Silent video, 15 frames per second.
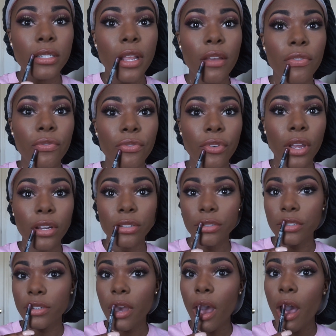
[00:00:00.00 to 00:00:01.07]

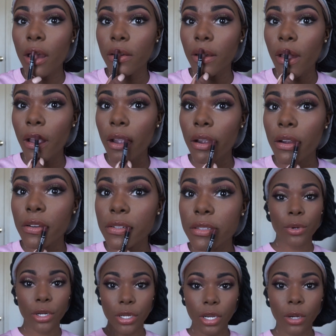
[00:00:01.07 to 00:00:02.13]
different colors. I'm
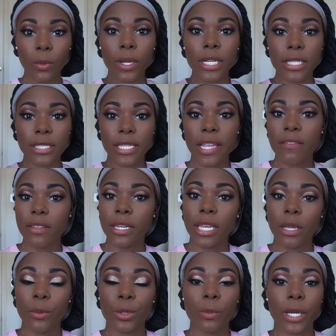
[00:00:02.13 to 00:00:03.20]
gonna go in and save the
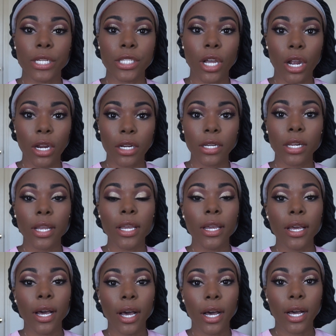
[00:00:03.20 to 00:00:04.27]
day with my Tarte
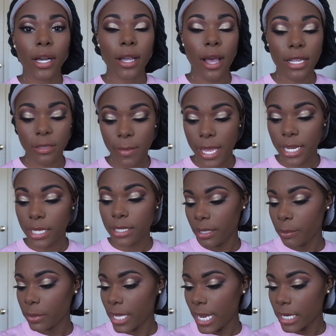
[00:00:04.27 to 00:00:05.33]
cosmetic
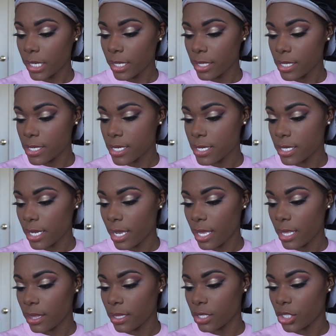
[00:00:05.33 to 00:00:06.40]
lip liner. This is
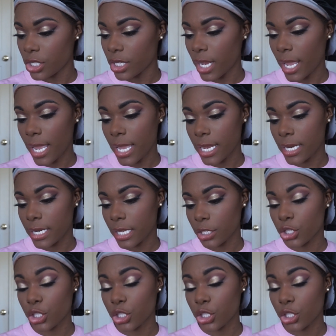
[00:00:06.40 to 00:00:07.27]
in the shade